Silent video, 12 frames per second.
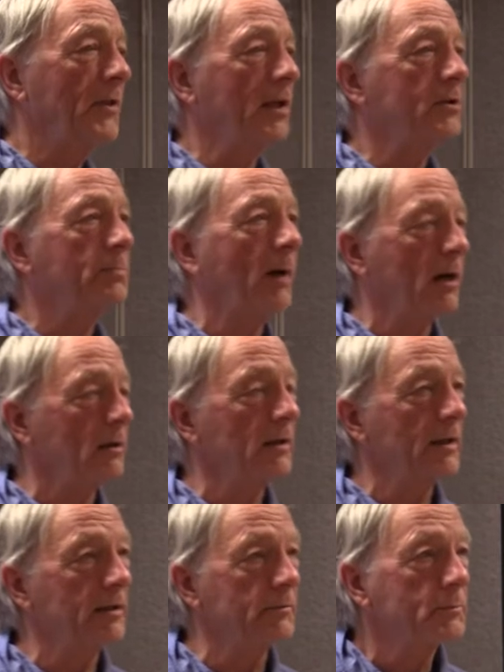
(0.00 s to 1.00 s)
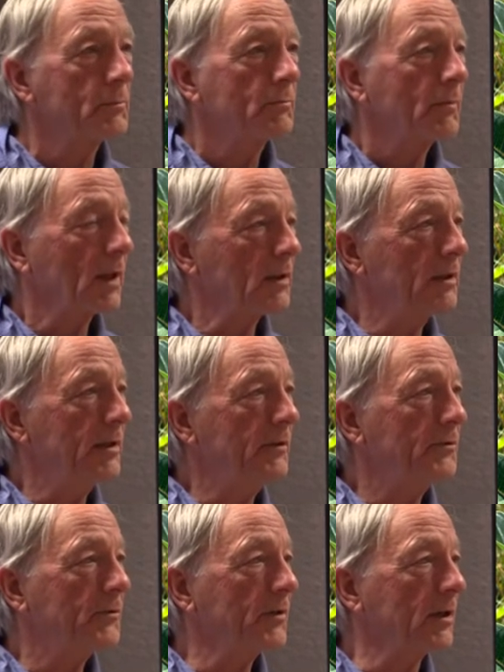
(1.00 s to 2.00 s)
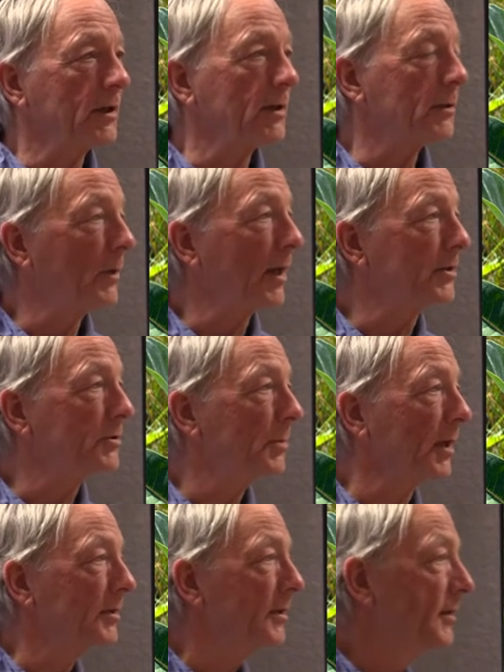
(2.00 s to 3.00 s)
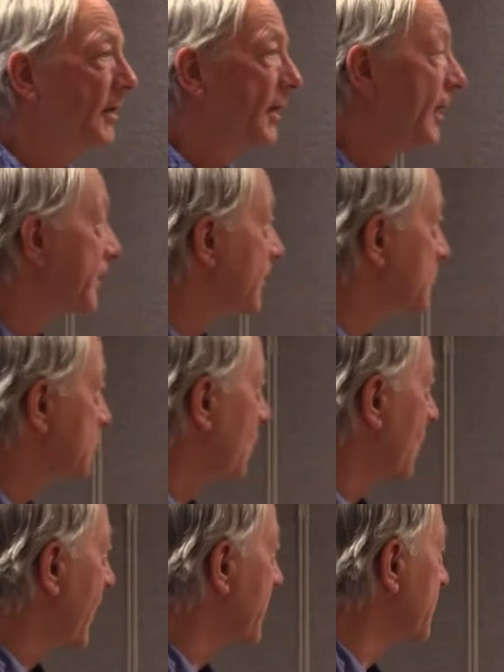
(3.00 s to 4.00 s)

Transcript: that spiraling leaf uh, arrangement. And those grow out